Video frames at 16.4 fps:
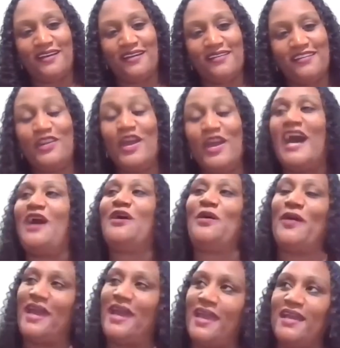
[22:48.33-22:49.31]
You know, I'll
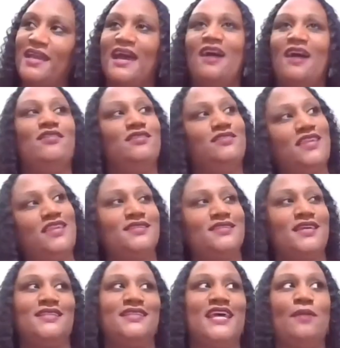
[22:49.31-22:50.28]
go hang out and things
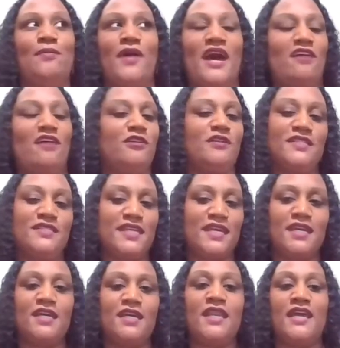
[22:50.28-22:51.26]
like that, but I really
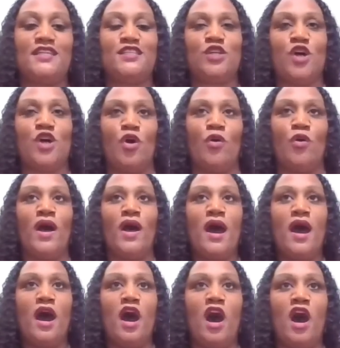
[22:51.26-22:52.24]
didn't connect. So
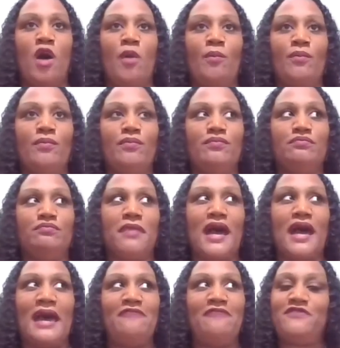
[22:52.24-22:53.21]

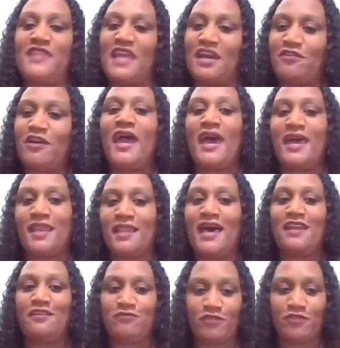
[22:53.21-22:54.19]
I've never had a
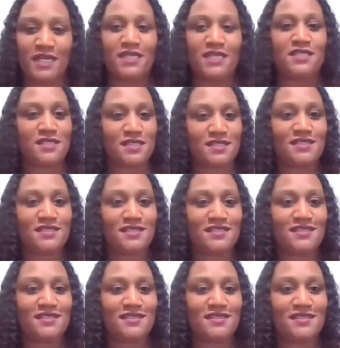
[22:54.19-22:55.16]
lot of friends.
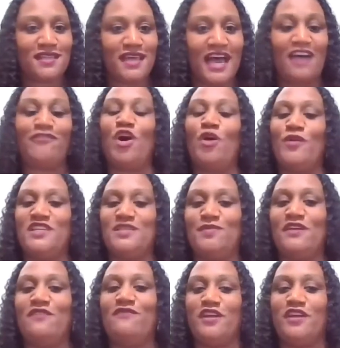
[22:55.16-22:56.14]
I've always
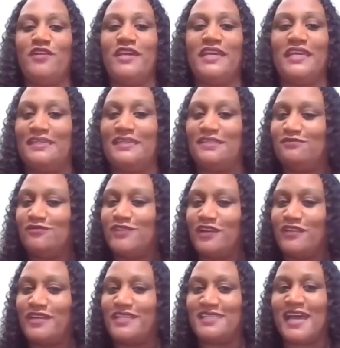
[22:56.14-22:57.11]
been very,
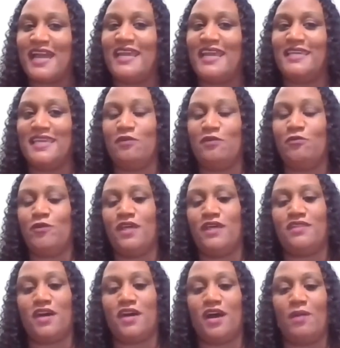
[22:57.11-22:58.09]
very tight knit
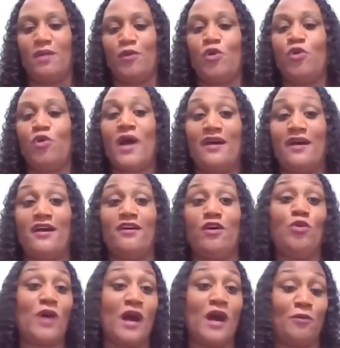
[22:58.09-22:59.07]
with who
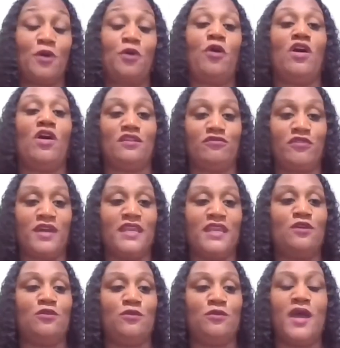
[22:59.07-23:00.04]
I would call a friend,
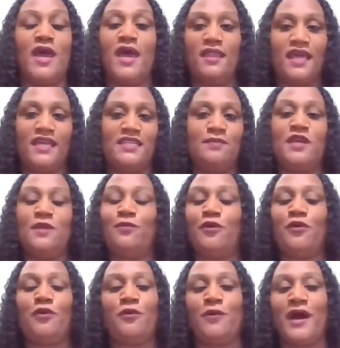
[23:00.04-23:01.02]
and who, like, the
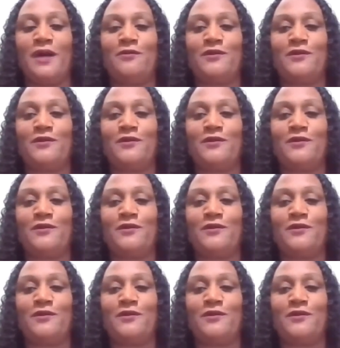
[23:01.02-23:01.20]
people who I